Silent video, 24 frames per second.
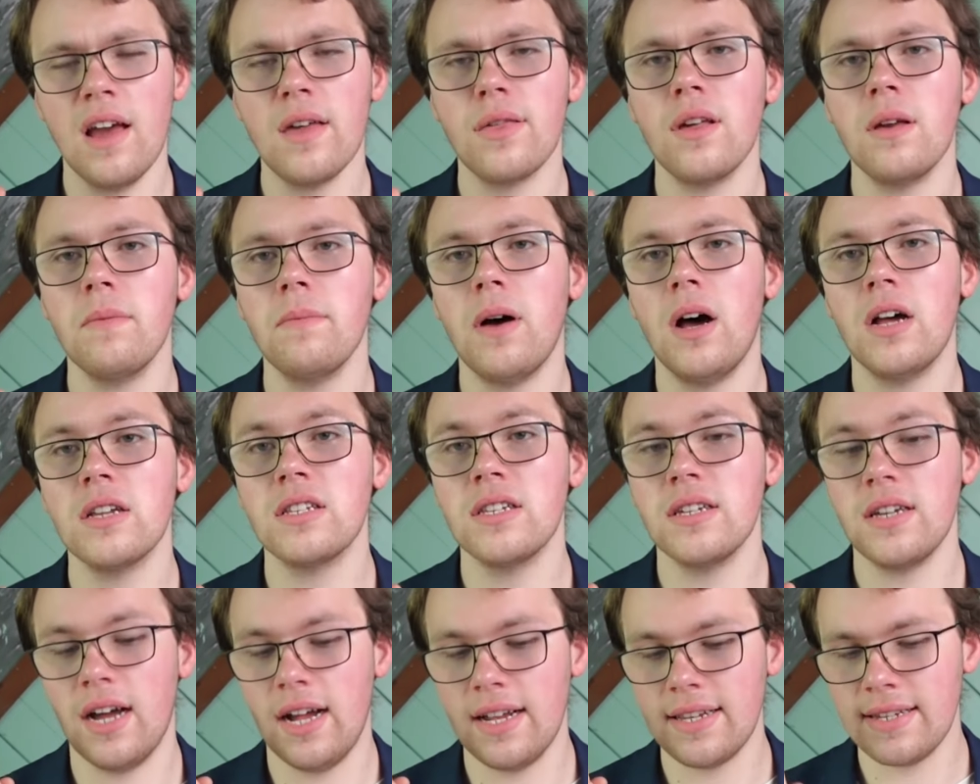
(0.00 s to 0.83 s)
I think
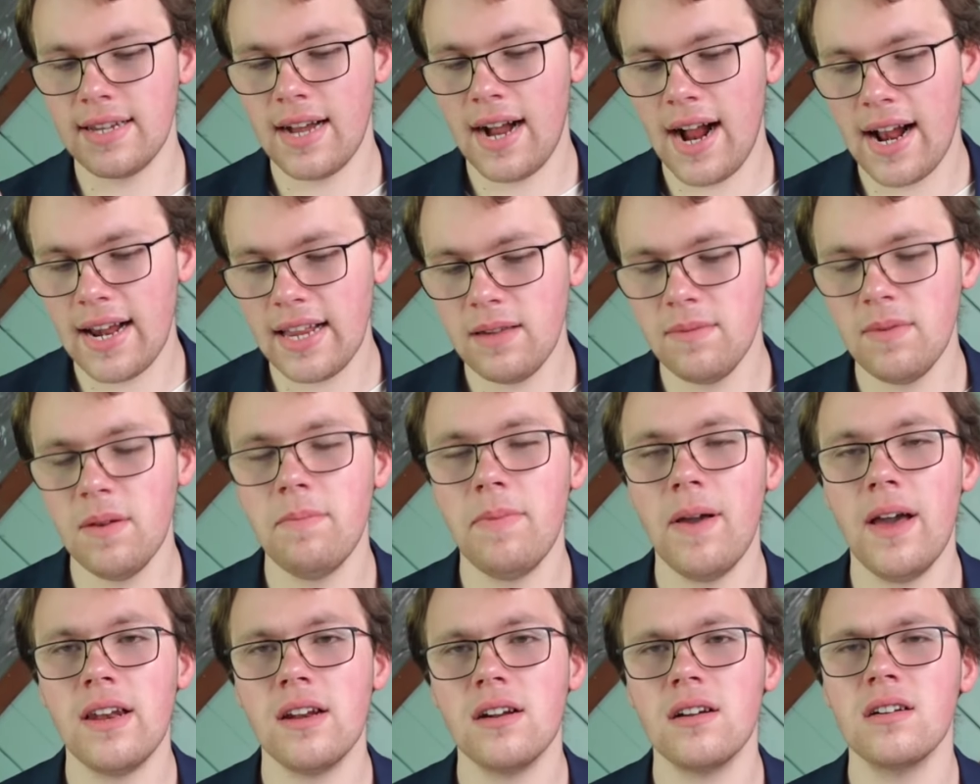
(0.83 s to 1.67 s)
Boston got a tiny bit
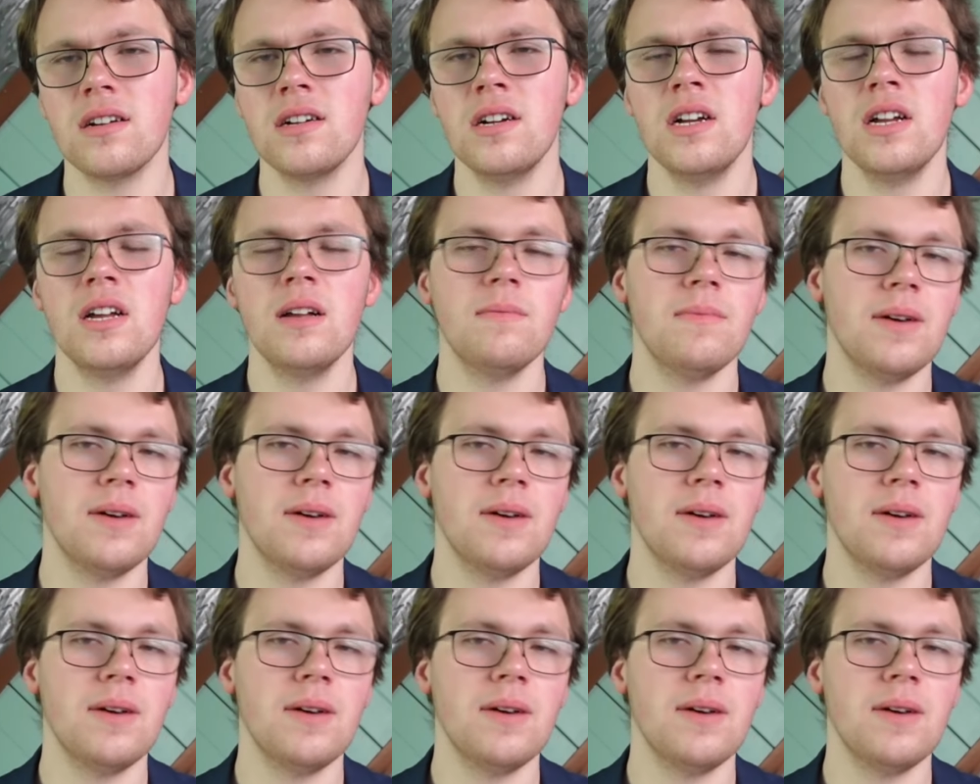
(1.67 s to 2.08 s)
better,